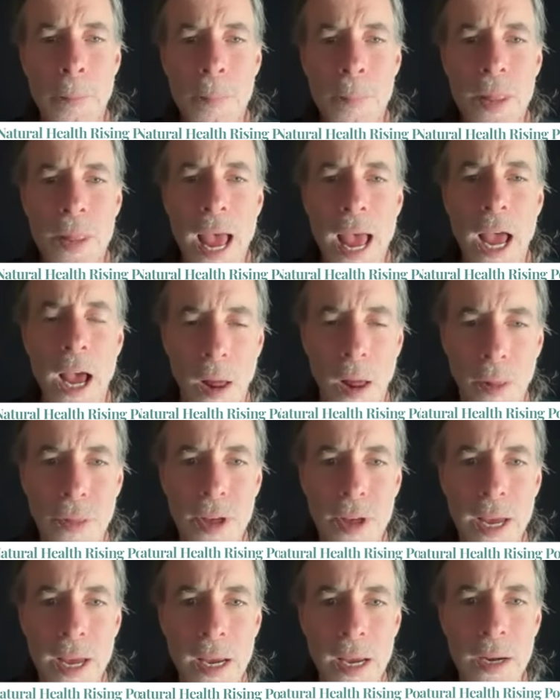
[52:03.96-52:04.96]

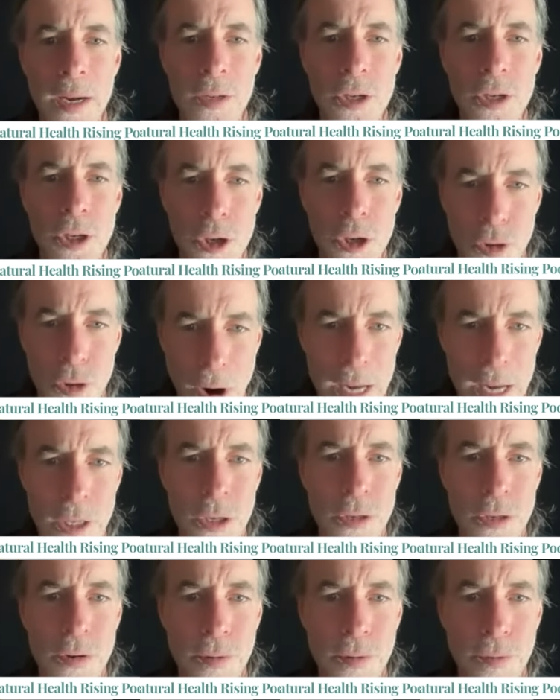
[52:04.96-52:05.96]
healthy,
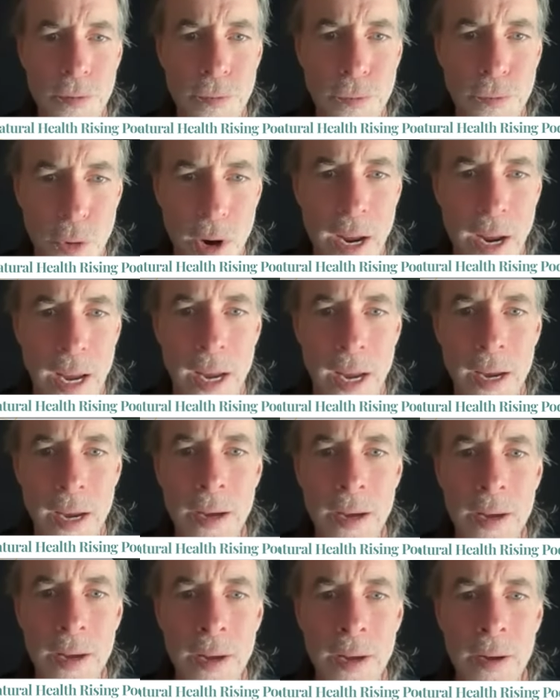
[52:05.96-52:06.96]
stress-free
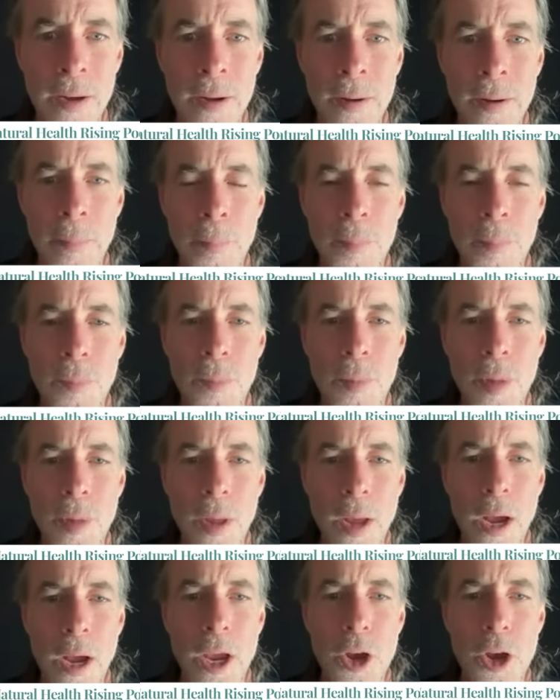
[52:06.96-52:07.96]

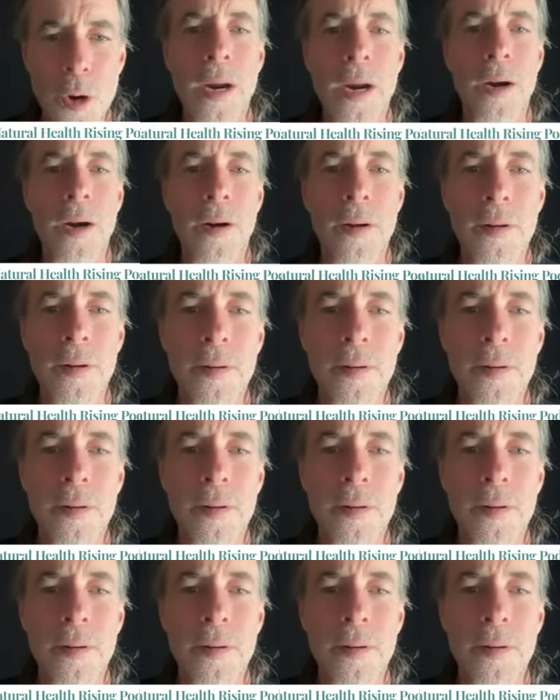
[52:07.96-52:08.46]
human,